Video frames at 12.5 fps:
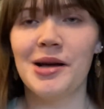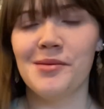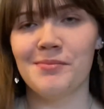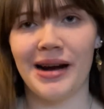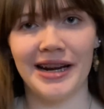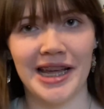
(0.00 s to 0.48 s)

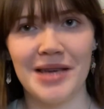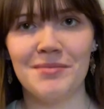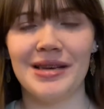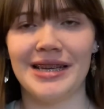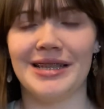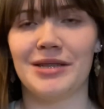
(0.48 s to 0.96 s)
My name
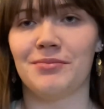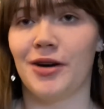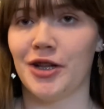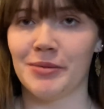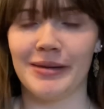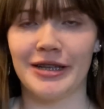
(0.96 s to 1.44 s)
is
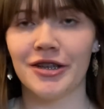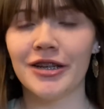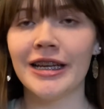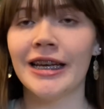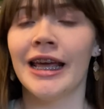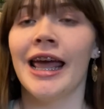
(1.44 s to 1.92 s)
Molly
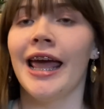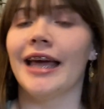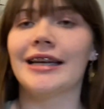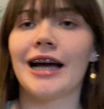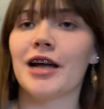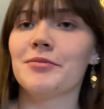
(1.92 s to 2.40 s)
McTurnan
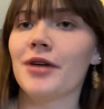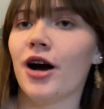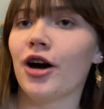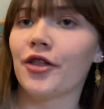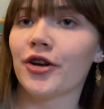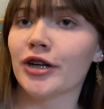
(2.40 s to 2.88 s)
and I am the
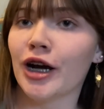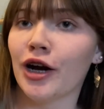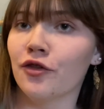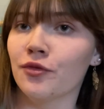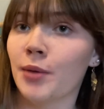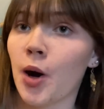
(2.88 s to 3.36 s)
author
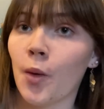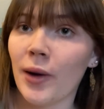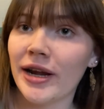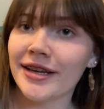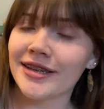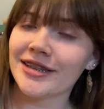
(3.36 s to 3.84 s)
of
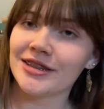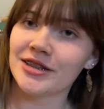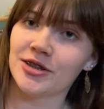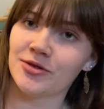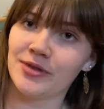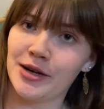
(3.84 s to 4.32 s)
Poetic
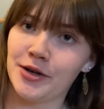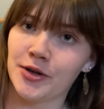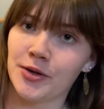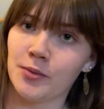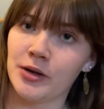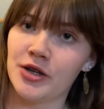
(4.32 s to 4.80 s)

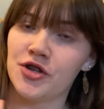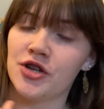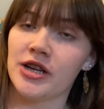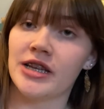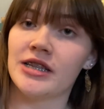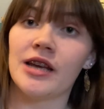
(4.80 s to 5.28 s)
Surrender, which
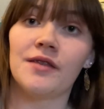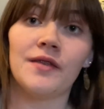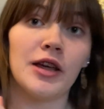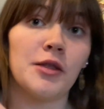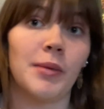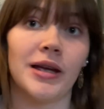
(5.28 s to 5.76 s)
is a
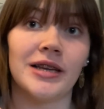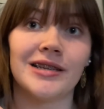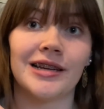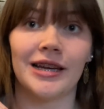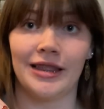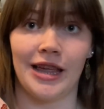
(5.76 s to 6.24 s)
faith-based
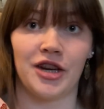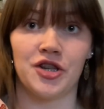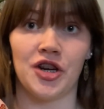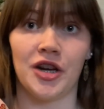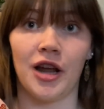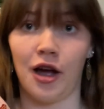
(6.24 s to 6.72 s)

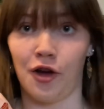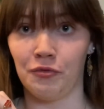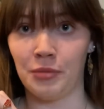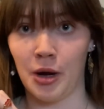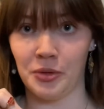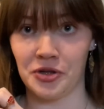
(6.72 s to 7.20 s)
collection of
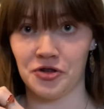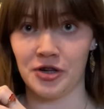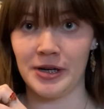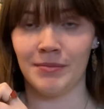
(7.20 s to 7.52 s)
poetry.